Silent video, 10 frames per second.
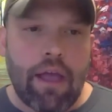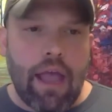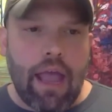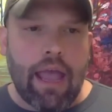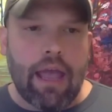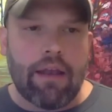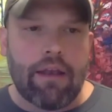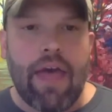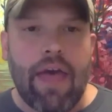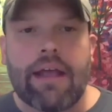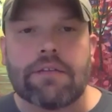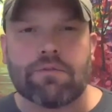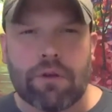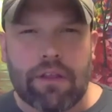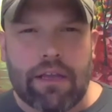And that has
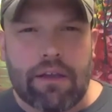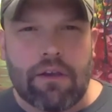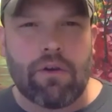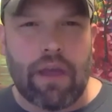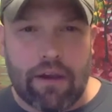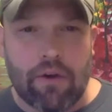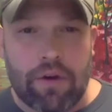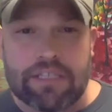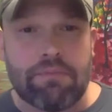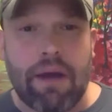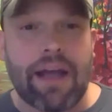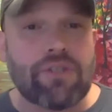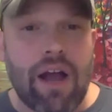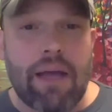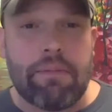really increased my
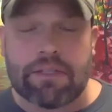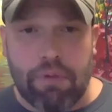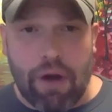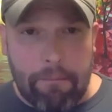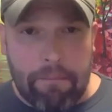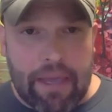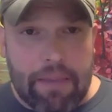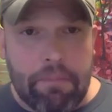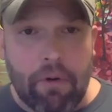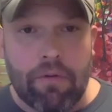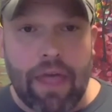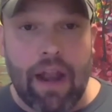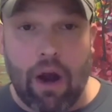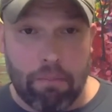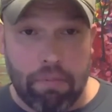tribe. It's brought people that
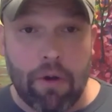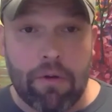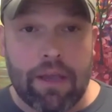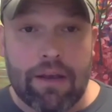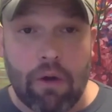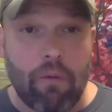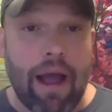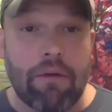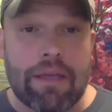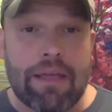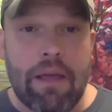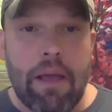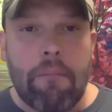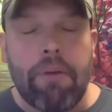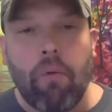are broken around me,
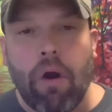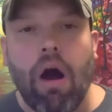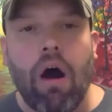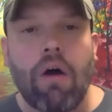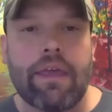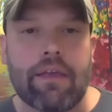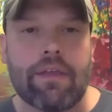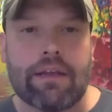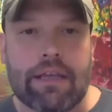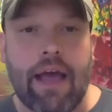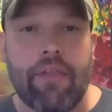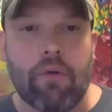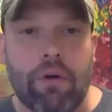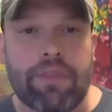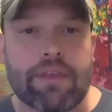but we're all healing together
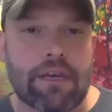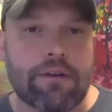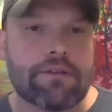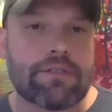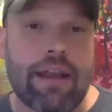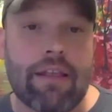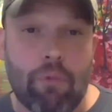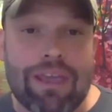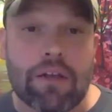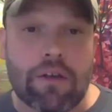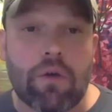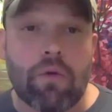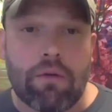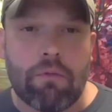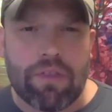with this understanding we can do
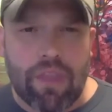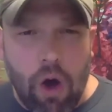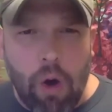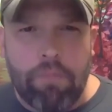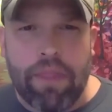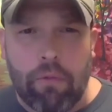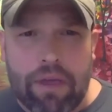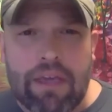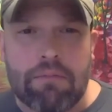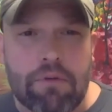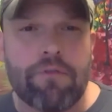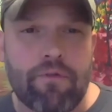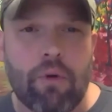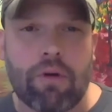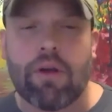it, with the hope that we can move
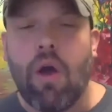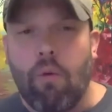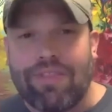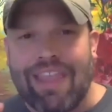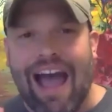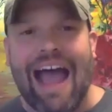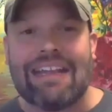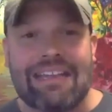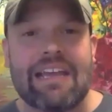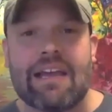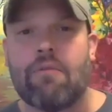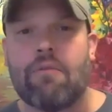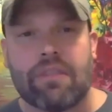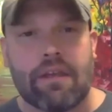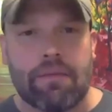forward, with the idea,
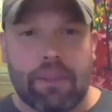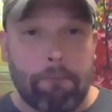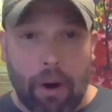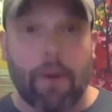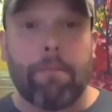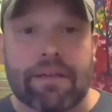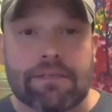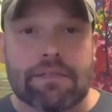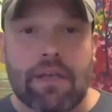with the purpose